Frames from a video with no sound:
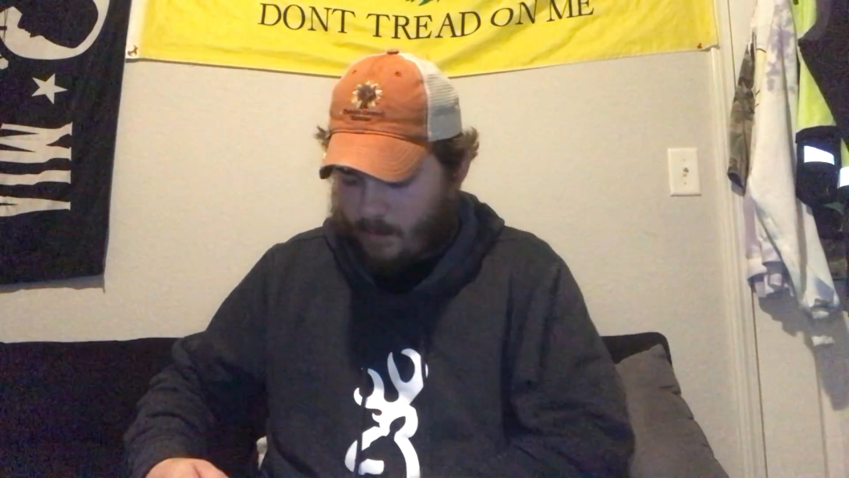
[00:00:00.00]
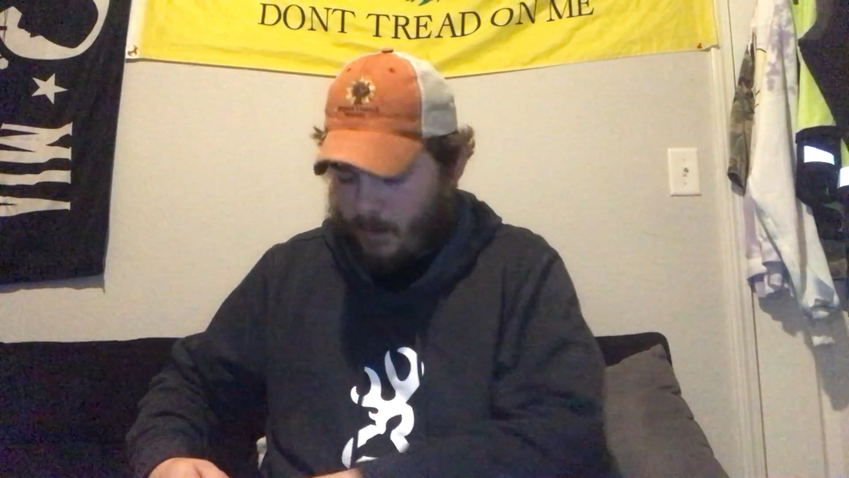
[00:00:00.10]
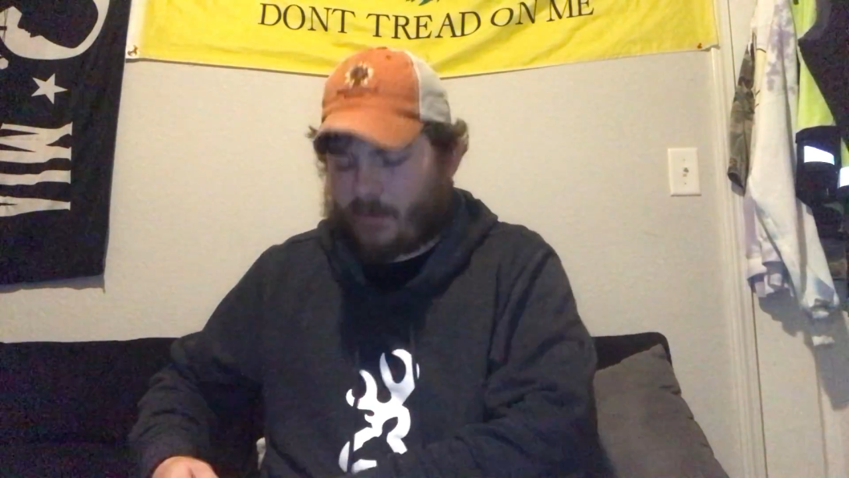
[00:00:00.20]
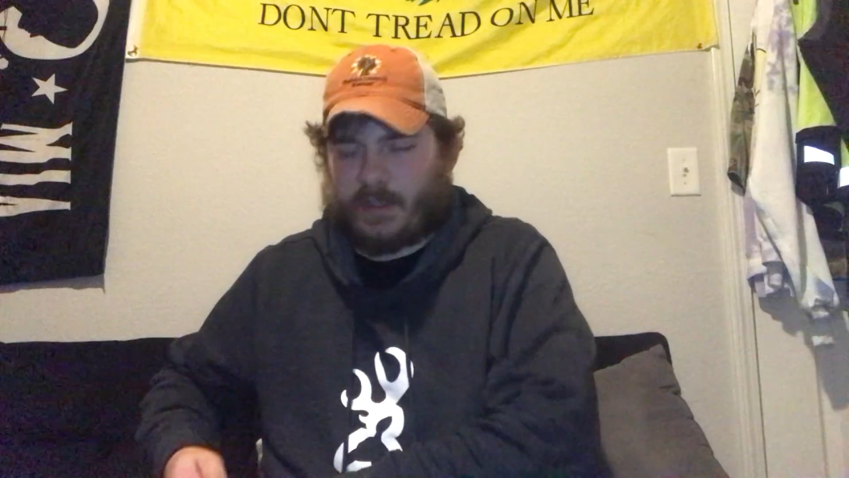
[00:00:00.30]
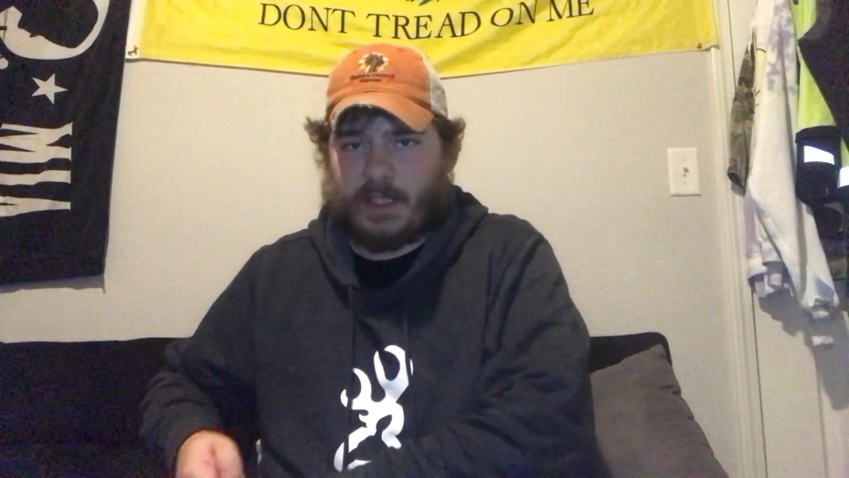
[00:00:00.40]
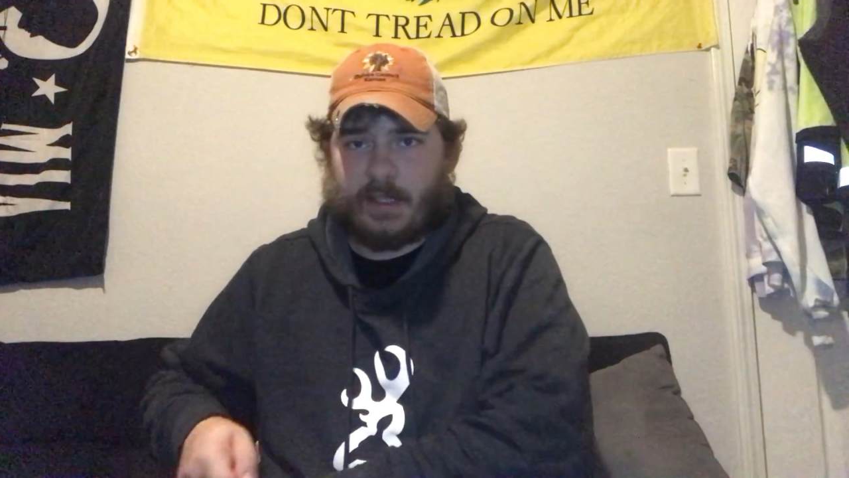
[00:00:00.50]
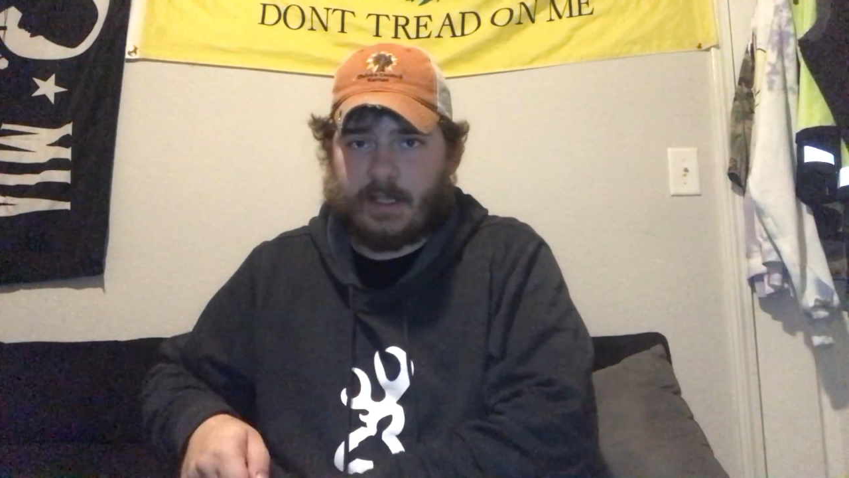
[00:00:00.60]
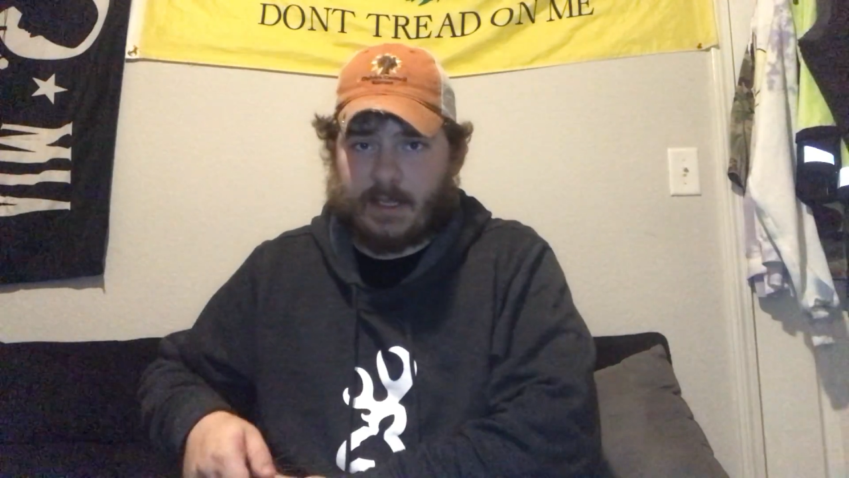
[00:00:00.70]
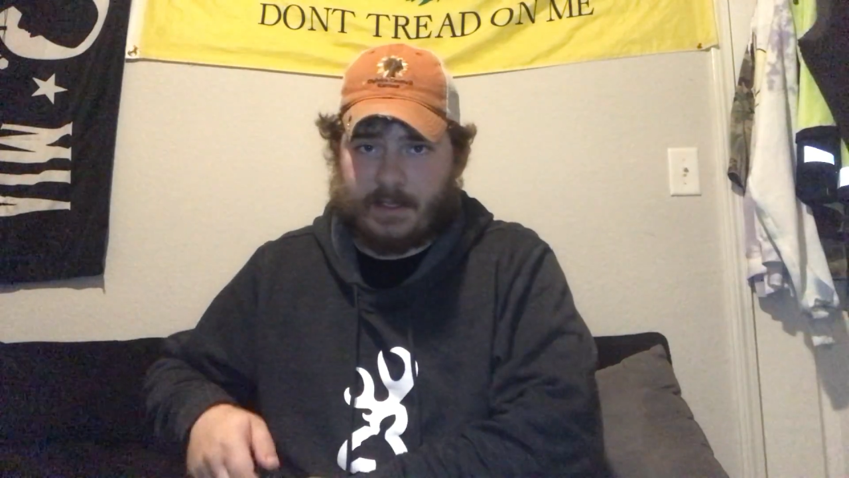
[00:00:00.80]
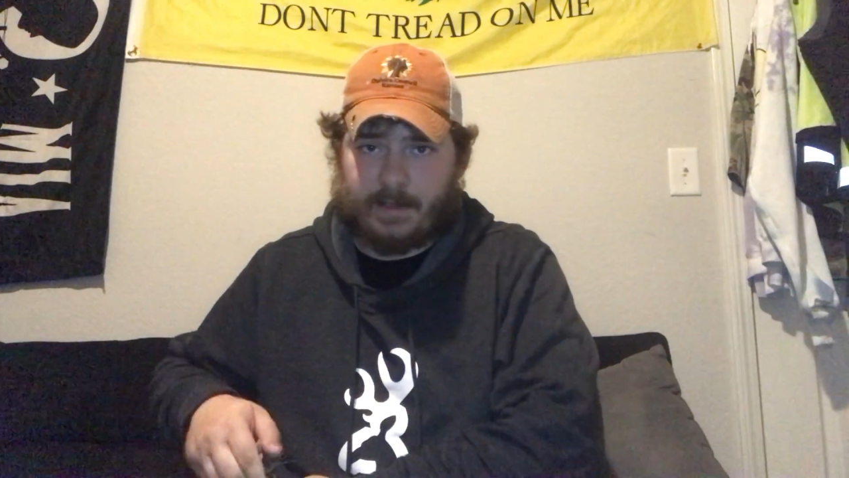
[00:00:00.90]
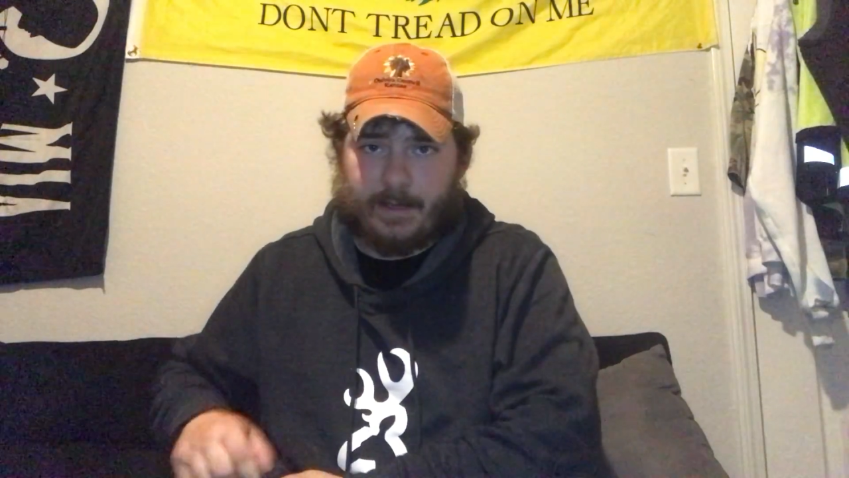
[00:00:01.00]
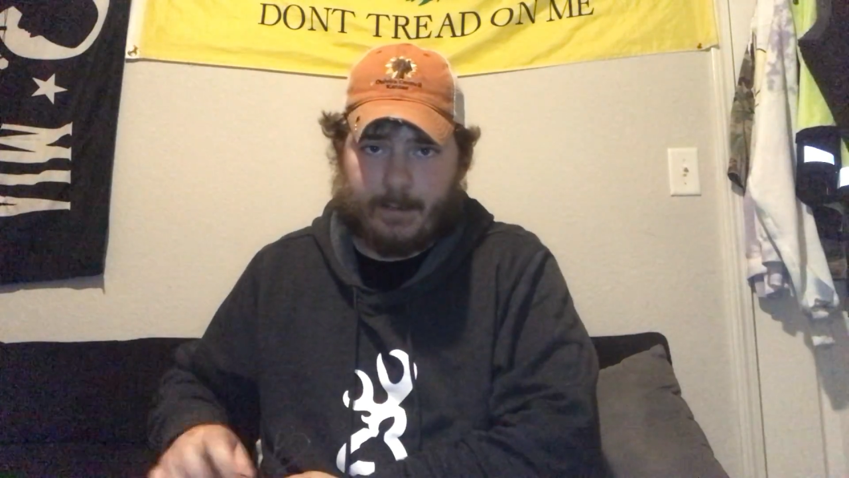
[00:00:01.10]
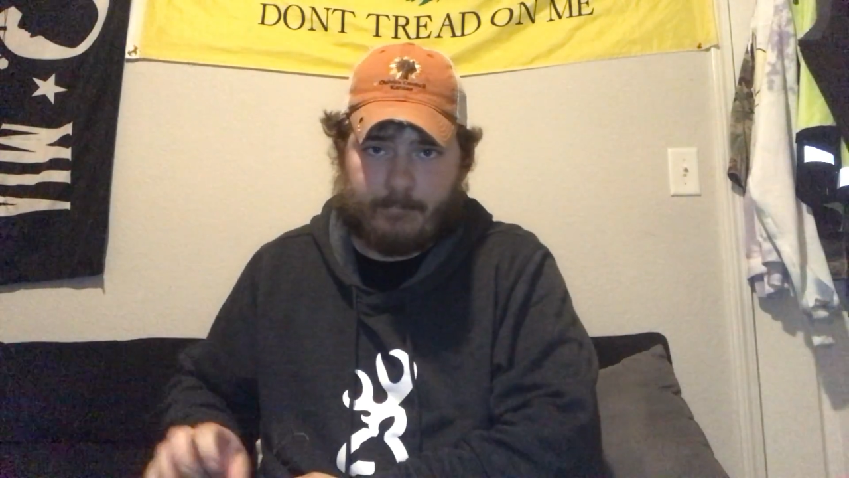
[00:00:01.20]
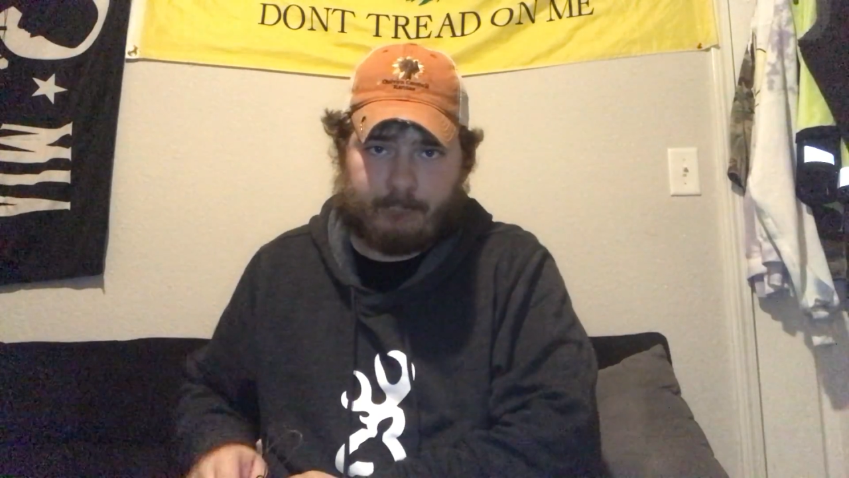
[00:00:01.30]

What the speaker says: Moving to the inside,